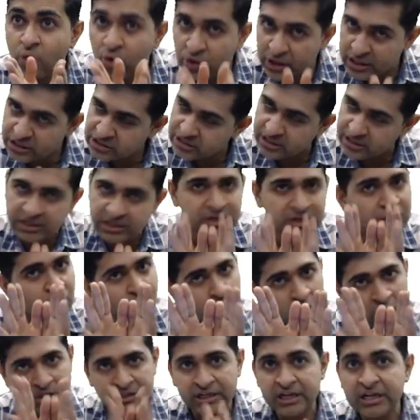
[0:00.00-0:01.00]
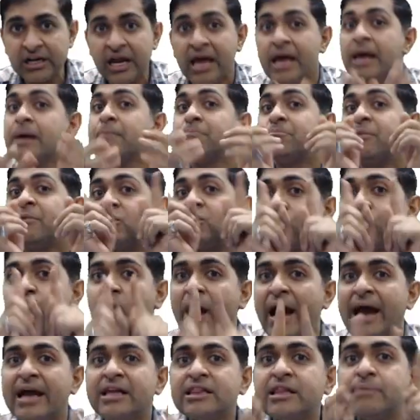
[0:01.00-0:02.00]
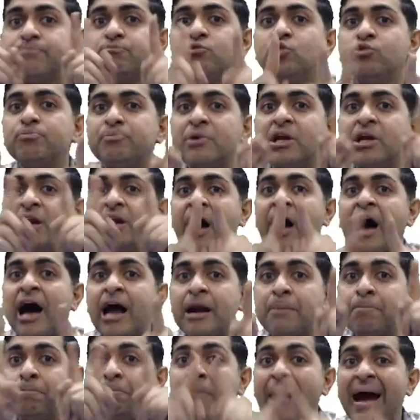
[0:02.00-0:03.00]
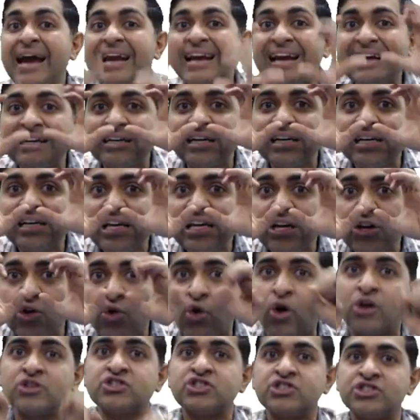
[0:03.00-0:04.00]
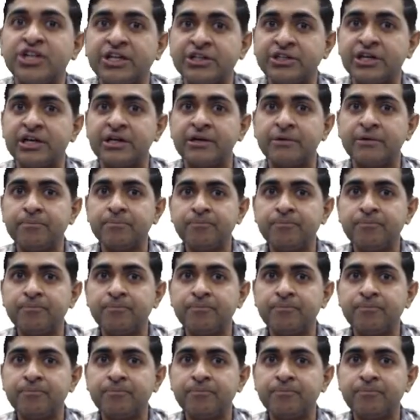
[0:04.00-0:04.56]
okay sir, got it, but why the pupil are bilaterally constricted?